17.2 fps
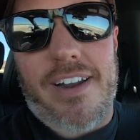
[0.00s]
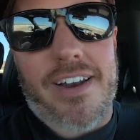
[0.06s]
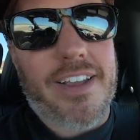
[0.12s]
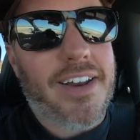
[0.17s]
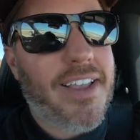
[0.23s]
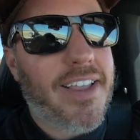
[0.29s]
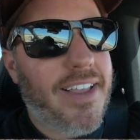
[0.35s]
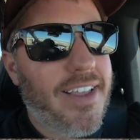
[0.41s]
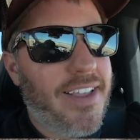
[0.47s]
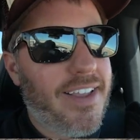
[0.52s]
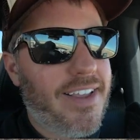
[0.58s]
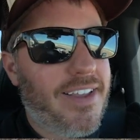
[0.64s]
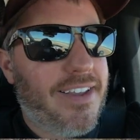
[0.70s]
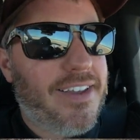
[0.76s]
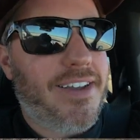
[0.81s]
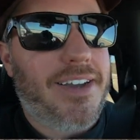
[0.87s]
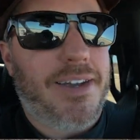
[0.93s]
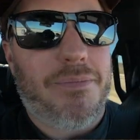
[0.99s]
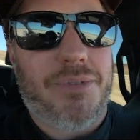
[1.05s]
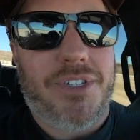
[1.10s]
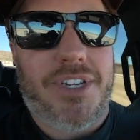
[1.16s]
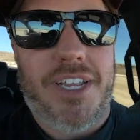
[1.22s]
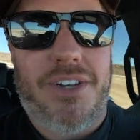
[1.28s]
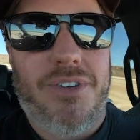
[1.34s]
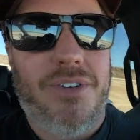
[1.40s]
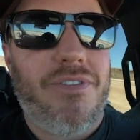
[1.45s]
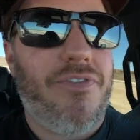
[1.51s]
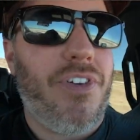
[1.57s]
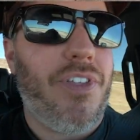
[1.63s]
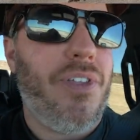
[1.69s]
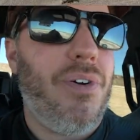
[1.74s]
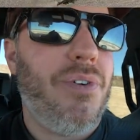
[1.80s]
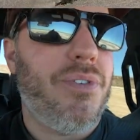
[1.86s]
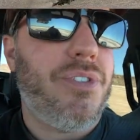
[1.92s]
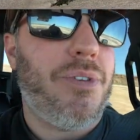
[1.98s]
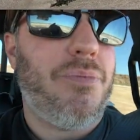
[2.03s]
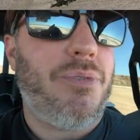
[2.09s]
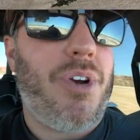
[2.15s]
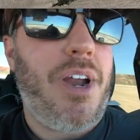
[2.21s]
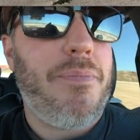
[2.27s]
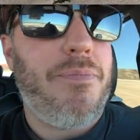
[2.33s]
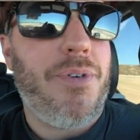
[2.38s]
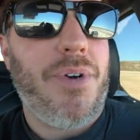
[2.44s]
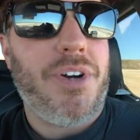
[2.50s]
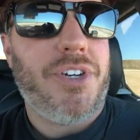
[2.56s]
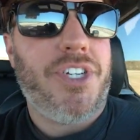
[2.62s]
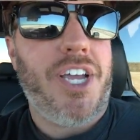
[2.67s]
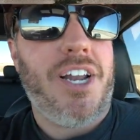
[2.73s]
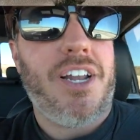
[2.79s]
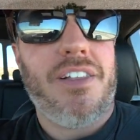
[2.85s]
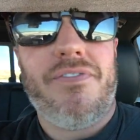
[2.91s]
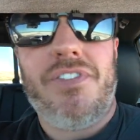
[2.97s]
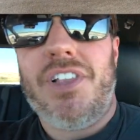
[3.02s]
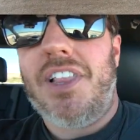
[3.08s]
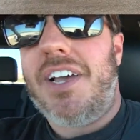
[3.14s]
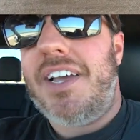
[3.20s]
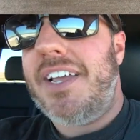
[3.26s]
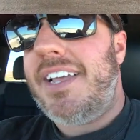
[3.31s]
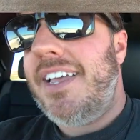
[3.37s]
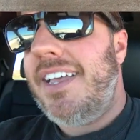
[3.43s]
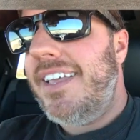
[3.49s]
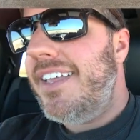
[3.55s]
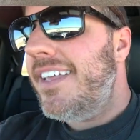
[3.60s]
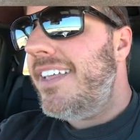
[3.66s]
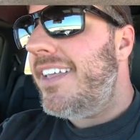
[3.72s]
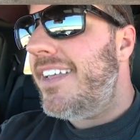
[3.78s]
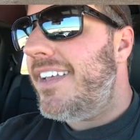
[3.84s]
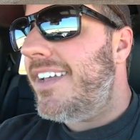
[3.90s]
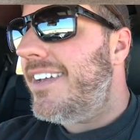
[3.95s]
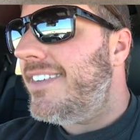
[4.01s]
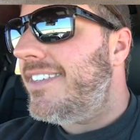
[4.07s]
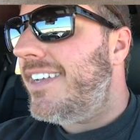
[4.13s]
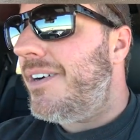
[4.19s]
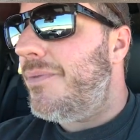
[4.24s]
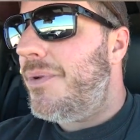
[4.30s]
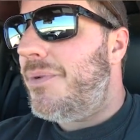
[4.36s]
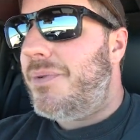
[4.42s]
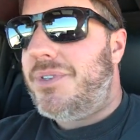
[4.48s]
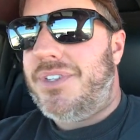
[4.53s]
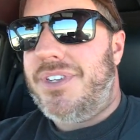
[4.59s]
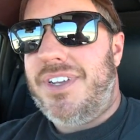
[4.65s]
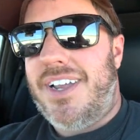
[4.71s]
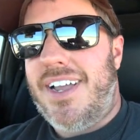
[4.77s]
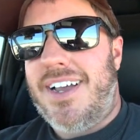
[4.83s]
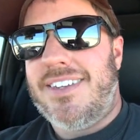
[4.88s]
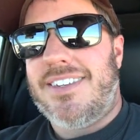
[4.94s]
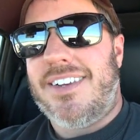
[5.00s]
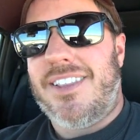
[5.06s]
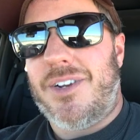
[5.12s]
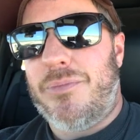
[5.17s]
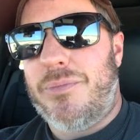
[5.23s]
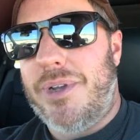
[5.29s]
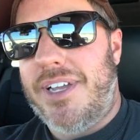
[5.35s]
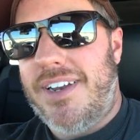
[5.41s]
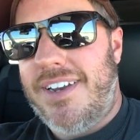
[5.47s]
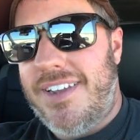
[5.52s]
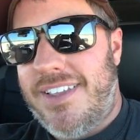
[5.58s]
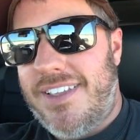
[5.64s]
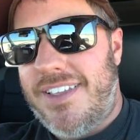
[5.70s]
on it. Um, stay tuned for those. Subscribe to our channel if you like, and uh, we will see you guys in a little bit.